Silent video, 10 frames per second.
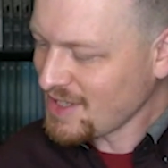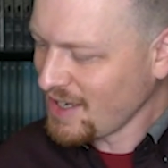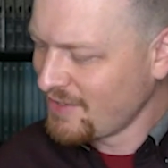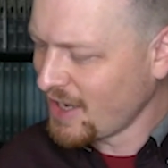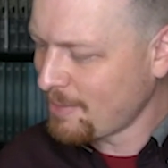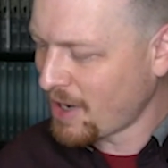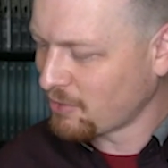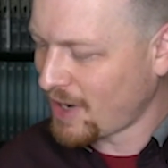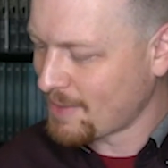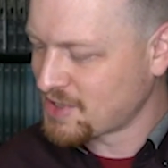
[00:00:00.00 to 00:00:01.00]
And that about
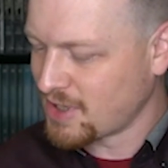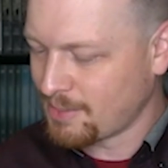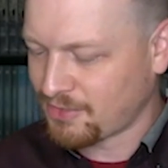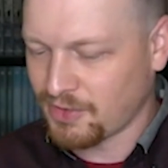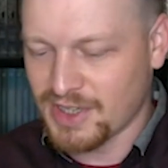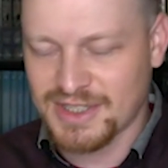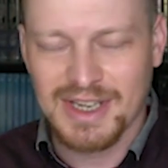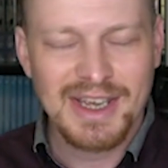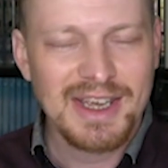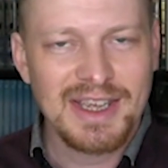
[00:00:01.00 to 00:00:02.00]
wraps it up for us
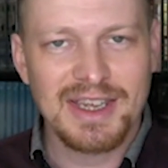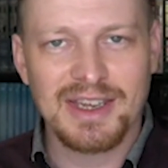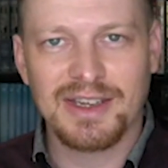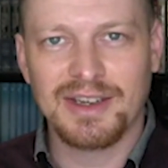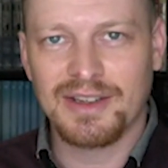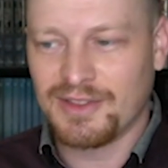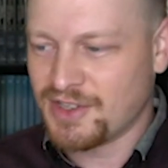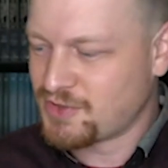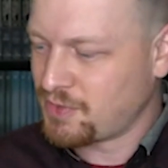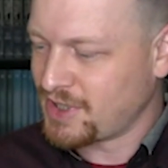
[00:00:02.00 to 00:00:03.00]
in
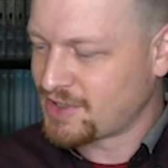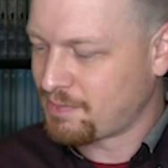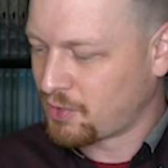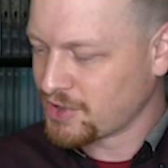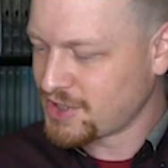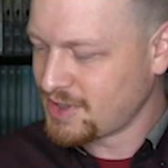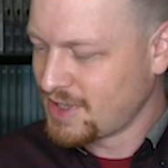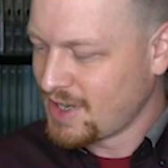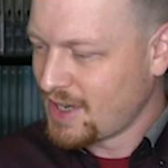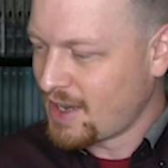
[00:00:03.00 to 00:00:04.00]
this week's portion
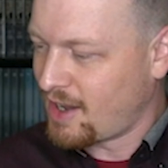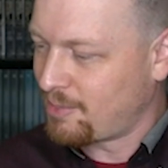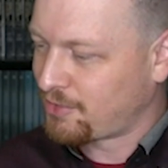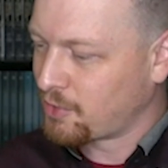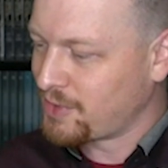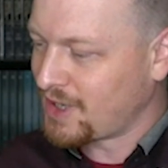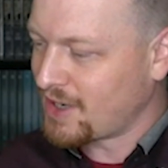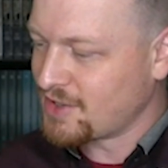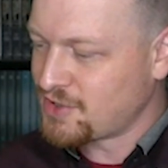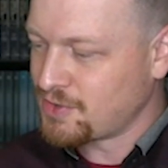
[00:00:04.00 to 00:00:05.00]
before we get
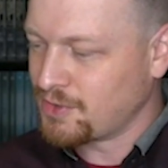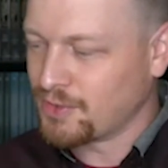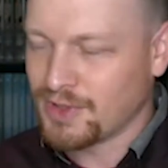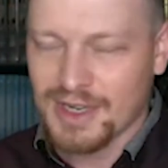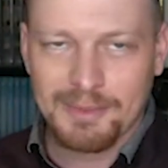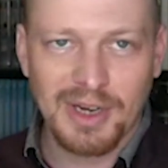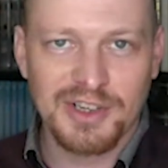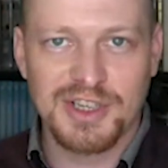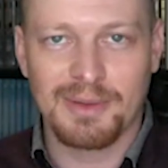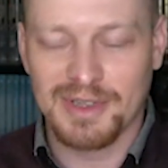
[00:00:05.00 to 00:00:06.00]
into
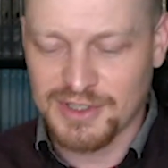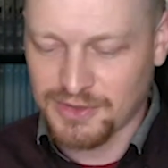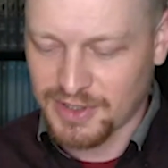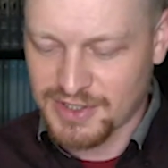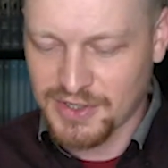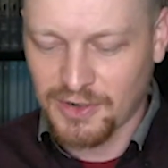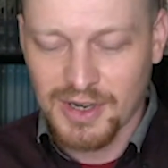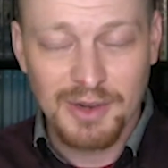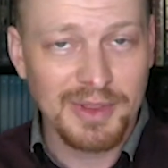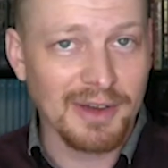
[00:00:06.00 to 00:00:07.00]
Parasha Metzora. So
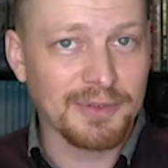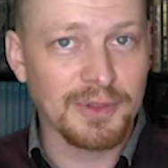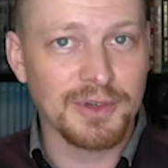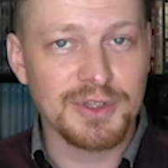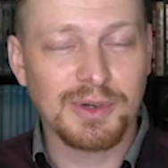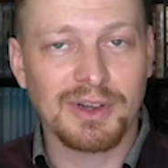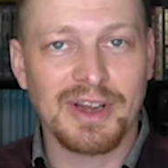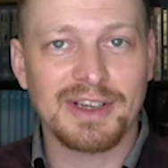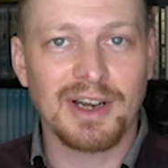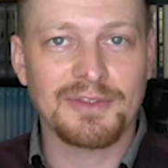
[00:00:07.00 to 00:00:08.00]
without further ado, I'll
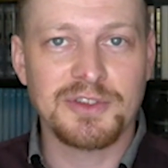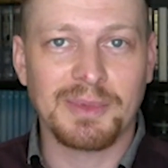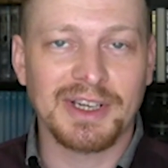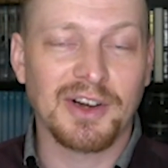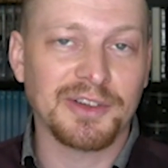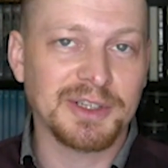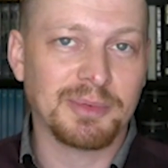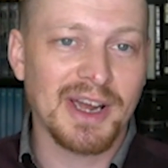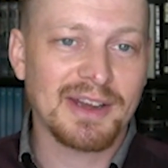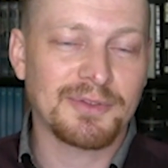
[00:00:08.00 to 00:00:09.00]
hand it off to my colleague
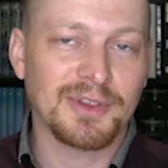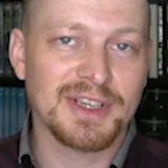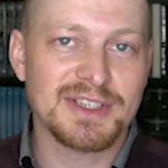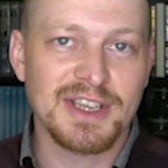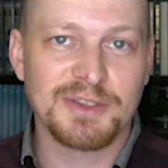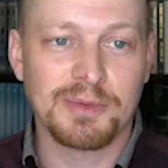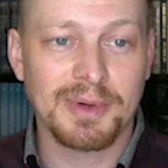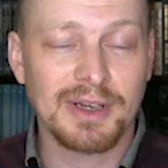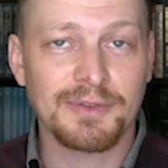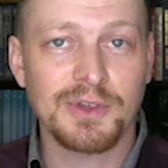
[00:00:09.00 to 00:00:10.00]
Brad for the lesson he has
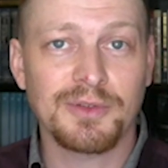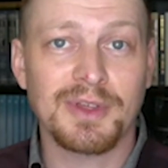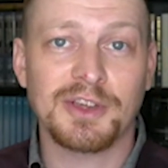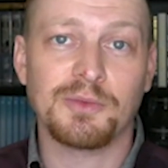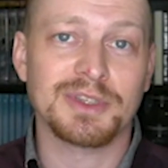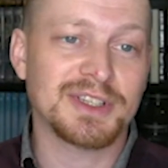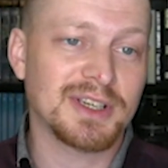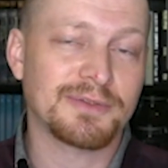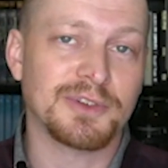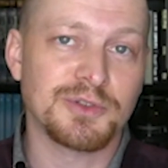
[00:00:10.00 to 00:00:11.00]
prepared for you. Thank you once
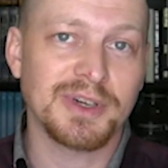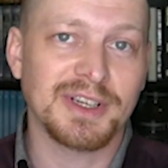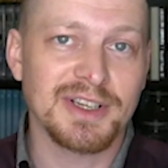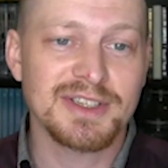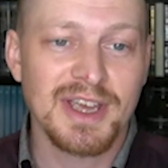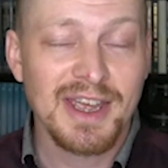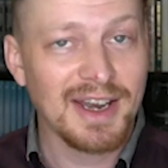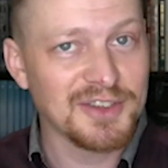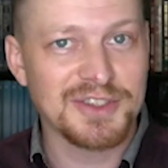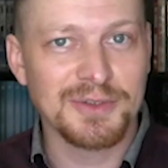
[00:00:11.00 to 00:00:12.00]
again for joining us,
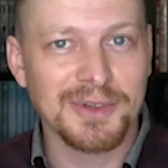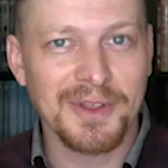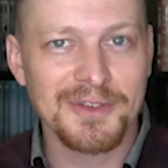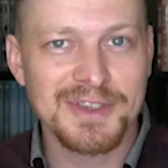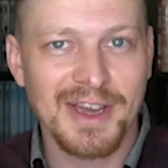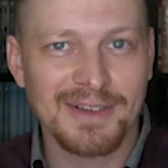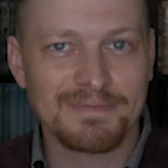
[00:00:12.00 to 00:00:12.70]
and I'll see you on the other side.